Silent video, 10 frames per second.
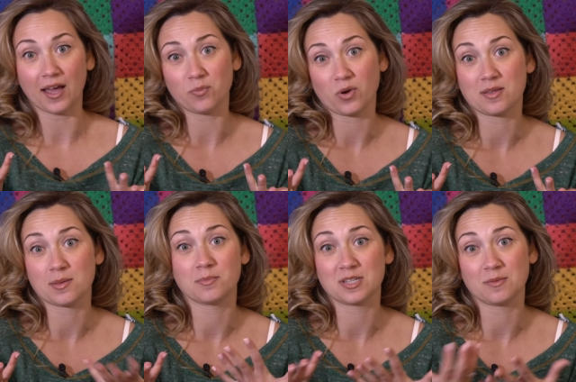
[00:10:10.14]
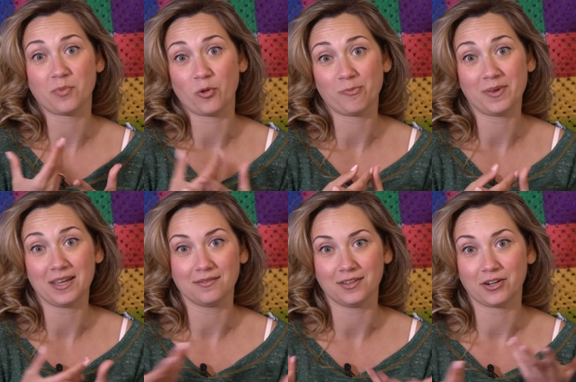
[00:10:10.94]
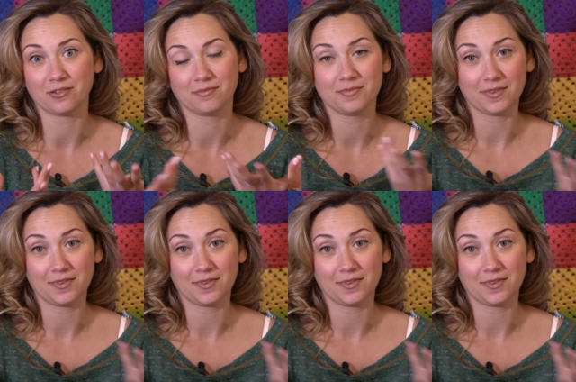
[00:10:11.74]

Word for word: I wanted them to both be, you know,